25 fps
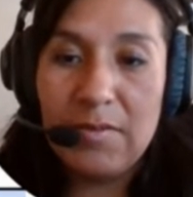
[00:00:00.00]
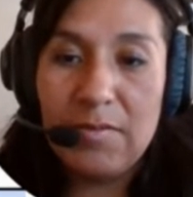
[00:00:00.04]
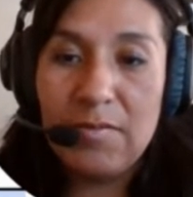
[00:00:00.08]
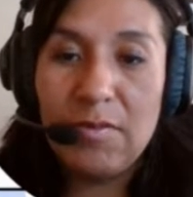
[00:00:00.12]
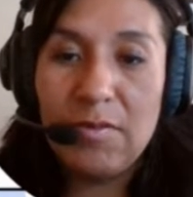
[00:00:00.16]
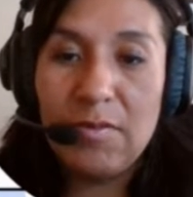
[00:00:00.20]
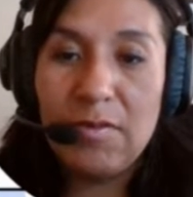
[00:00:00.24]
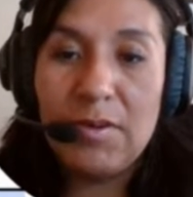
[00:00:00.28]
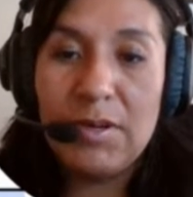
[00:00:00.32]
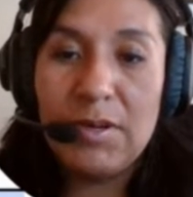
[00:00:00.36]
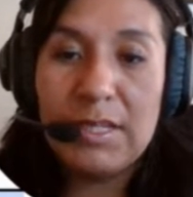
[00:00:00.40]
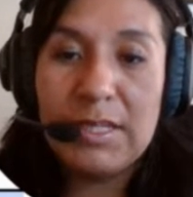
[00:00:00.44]

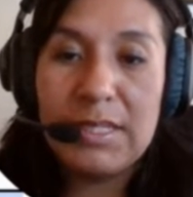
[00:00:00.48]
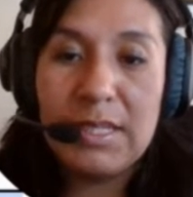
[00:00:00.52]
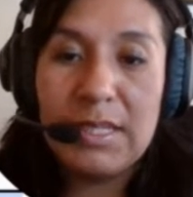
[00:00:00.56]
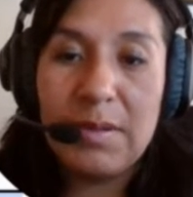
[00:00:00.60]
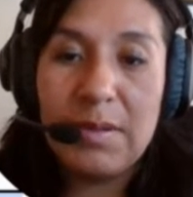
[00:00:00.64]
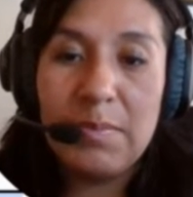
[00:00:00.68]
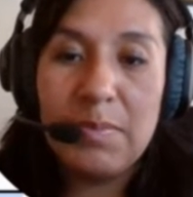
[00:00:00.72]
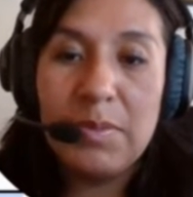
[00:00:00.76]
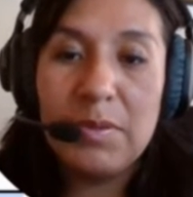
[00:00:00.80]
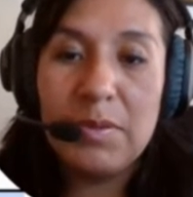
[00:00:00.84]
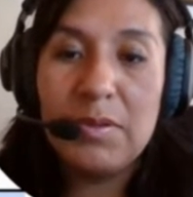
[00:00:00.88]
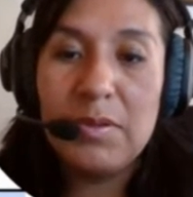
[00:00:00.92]
For
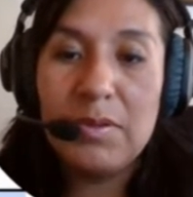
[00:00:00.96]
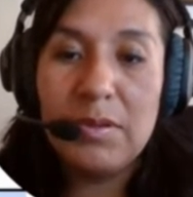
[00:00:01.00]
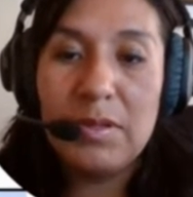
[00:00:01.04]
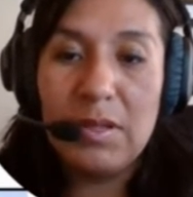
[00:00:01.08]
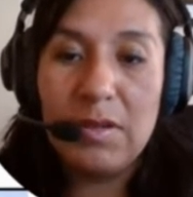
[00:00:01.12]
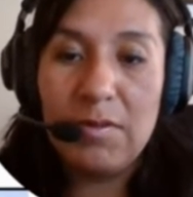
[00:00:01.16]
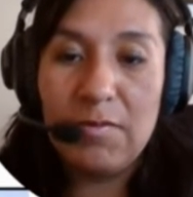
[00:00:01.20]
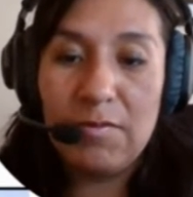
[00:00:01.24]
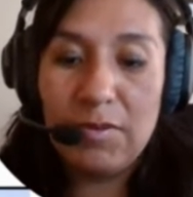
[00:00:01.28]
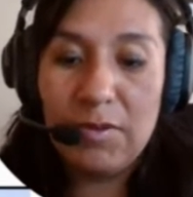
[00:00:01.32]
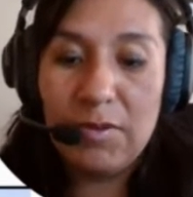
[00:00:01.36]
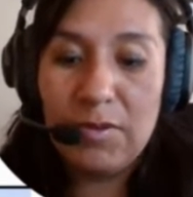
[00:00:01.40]
example,
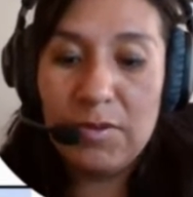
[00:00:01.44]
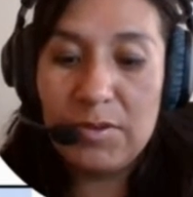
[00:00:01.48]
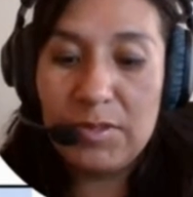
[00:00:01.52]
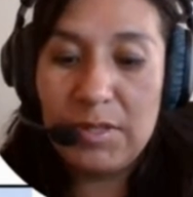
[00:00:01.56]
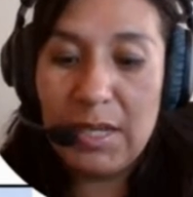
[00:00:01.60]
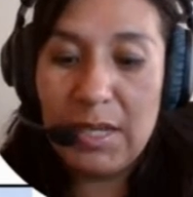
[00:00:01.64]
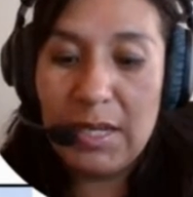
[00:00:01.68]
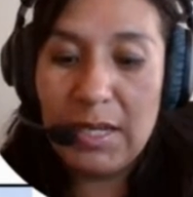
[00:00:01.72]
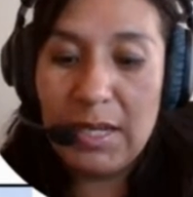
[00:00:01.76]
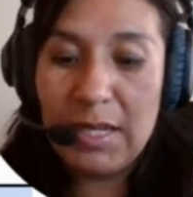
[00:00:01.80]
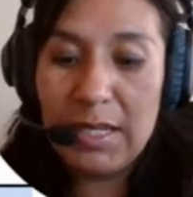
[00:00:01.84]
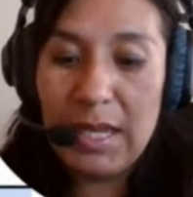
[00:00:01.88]
if you
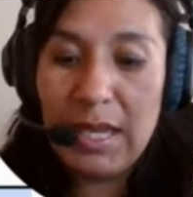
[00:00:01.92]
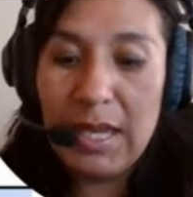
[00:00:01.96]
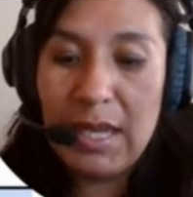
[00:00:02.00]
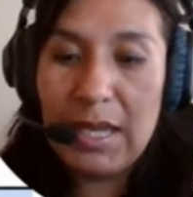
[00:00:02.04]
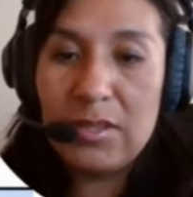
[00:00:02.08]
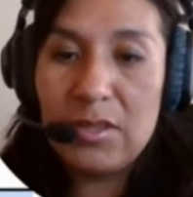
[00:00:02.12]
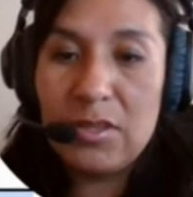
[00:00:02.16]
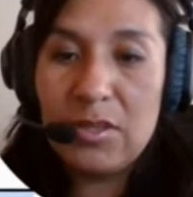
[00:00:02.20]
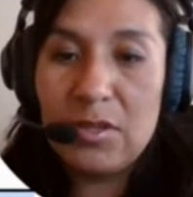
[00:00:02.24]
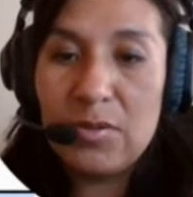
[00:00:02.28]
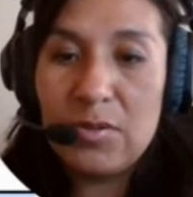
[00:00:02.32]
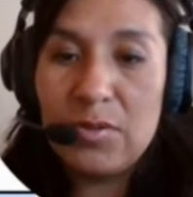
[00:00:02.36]
set it
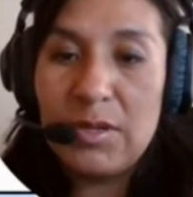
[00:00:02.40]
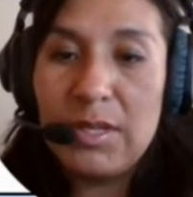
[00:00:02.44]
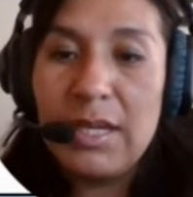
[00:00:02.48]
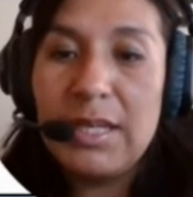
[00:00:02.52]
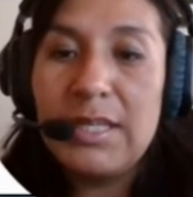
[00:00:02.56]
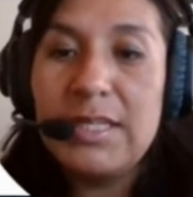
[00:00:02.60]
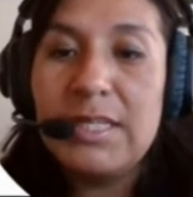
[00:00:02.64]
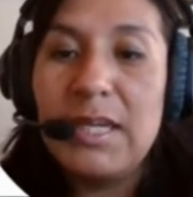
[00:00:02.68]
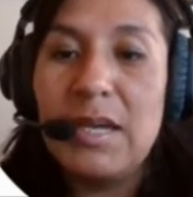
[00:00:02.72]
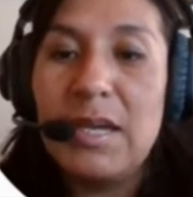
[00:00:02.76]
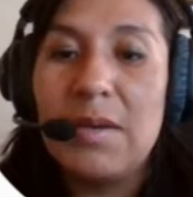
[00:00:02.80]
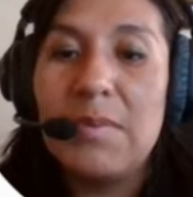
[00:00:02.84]
at 3
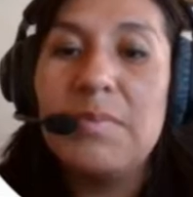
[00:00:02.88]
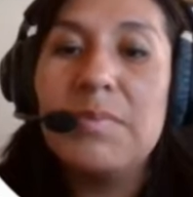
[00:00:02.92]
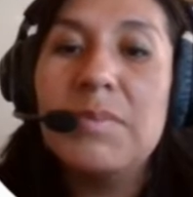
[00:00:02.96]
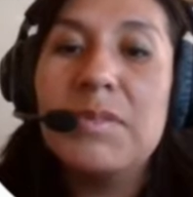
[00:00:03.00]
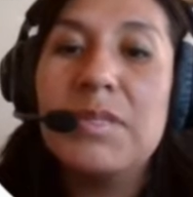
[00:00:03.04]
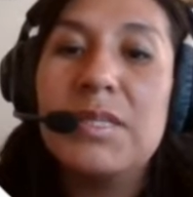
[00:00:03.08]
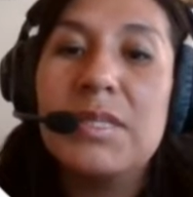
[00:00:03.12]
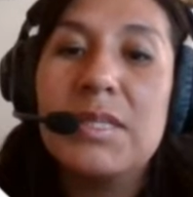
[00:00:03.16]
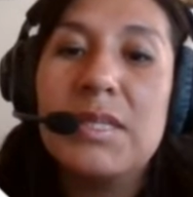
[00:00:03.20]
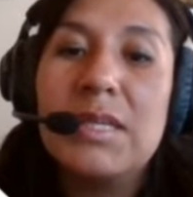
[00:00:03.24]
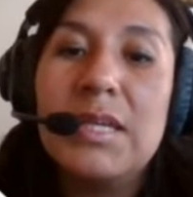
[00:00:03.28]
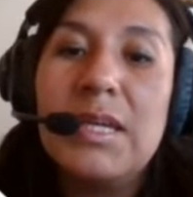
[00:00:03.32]

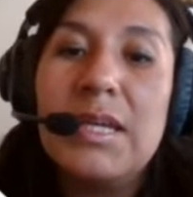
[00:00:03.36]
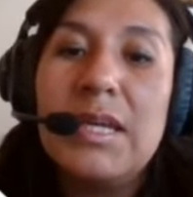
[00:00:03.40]
attempts,